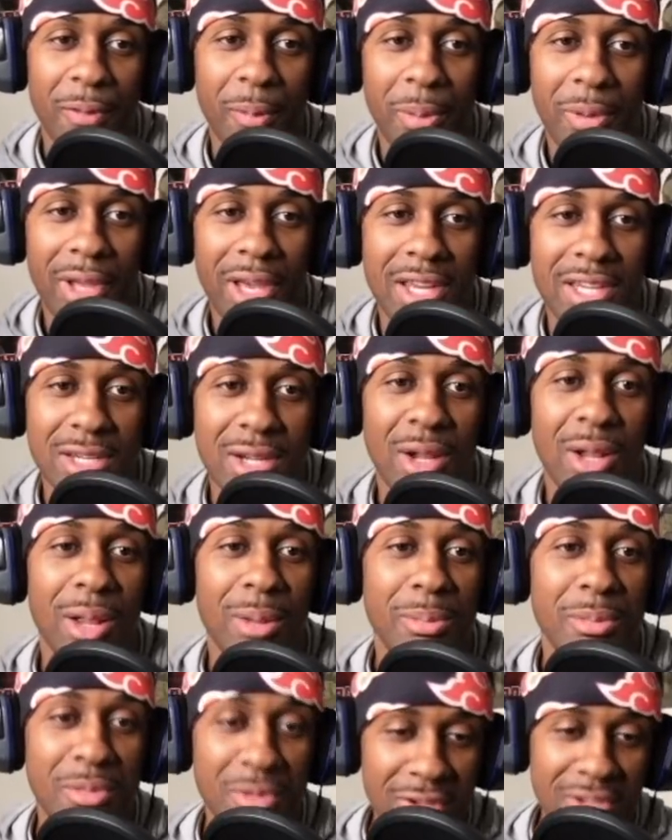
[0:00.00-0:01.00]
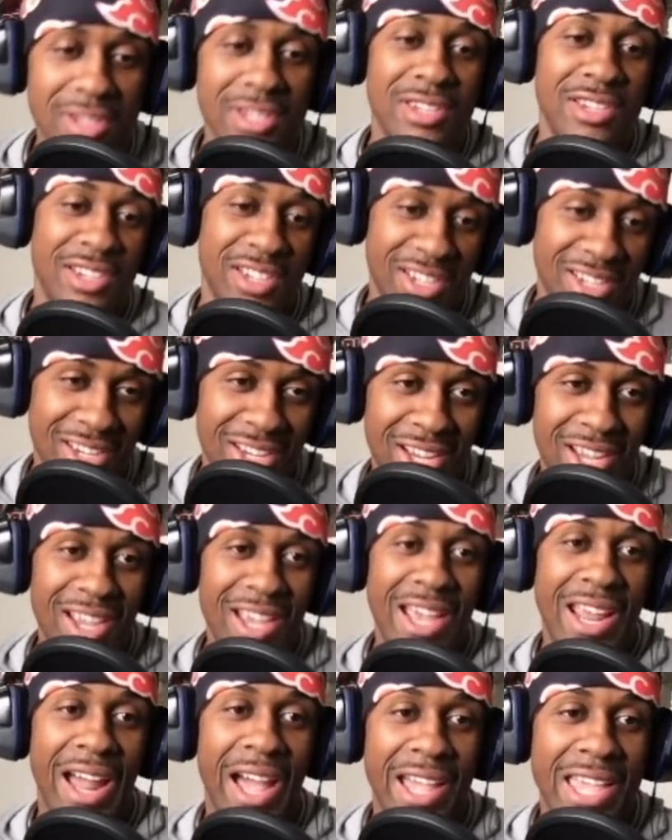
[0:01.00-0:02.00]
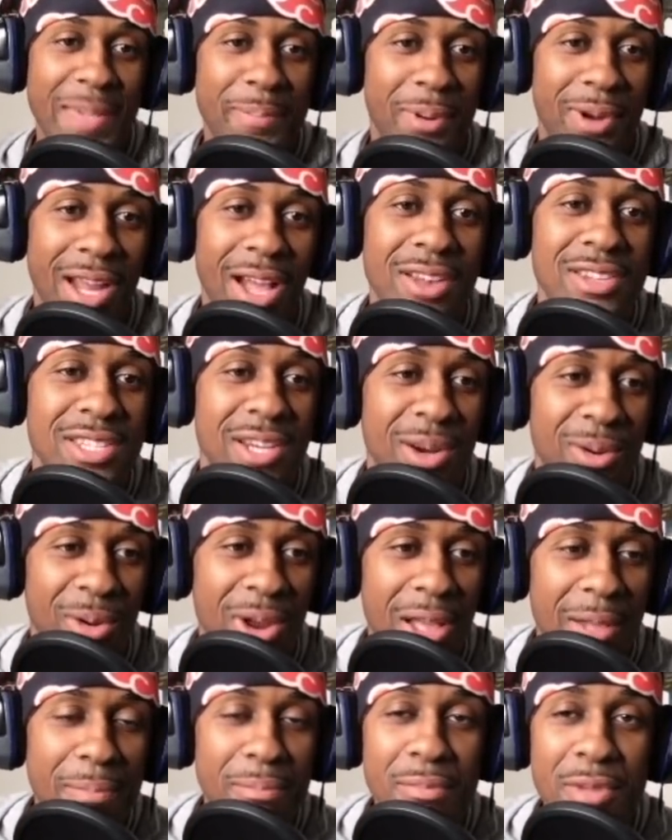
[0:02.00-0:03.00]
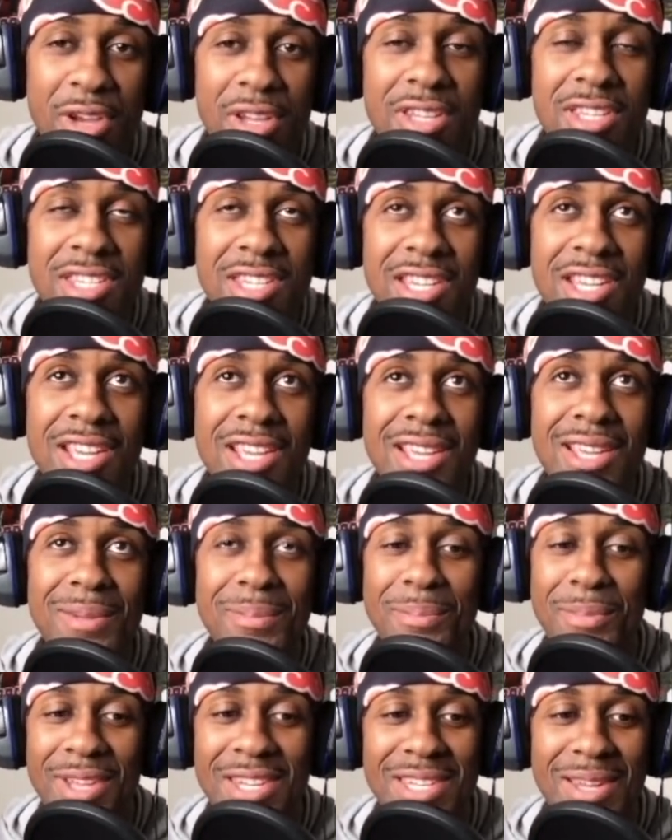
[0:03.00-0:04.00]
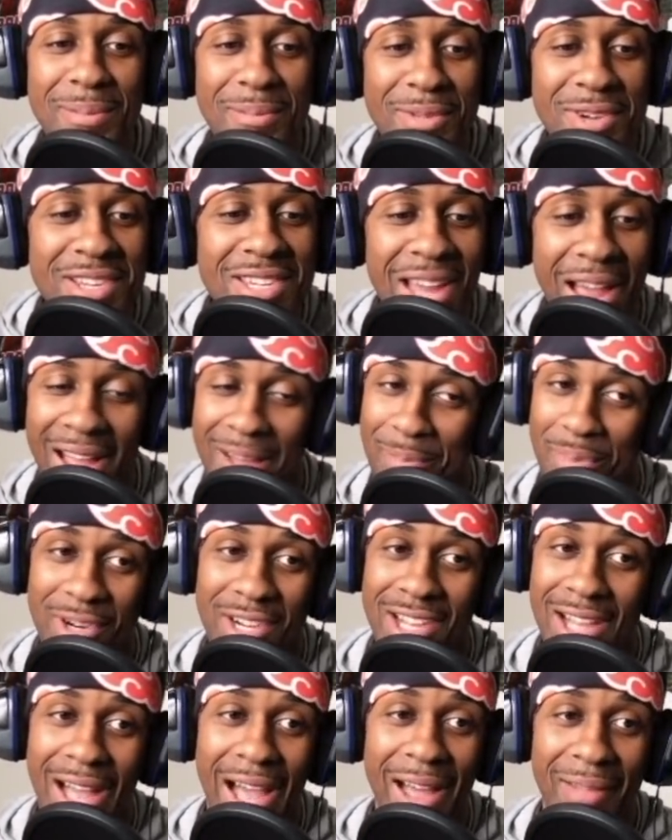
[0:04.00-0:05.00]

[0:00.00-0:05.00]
place called Munster, and I keep pronouncing yeah. it Munster. Is it Munster? Ah, bro, I,